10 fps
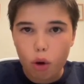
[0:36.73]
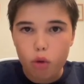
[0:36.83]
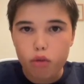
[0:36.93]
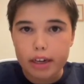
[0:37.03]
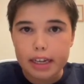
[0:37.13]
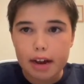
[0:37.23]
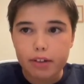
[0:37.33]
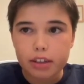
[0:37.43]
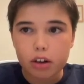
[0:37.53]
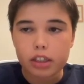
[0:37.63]
already have
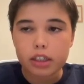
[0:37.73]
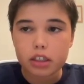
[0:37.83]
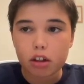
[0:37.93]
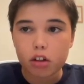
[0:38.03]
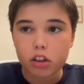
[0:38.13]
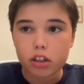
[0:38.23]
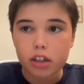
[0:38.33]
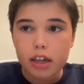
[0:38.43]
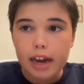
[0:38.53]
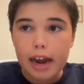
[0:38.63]
it installed
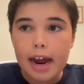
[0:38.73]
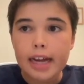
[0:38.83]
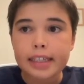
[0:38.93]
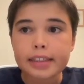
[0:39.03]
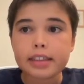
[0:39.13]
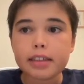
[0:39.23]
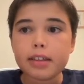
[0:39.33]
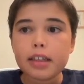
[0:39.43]
and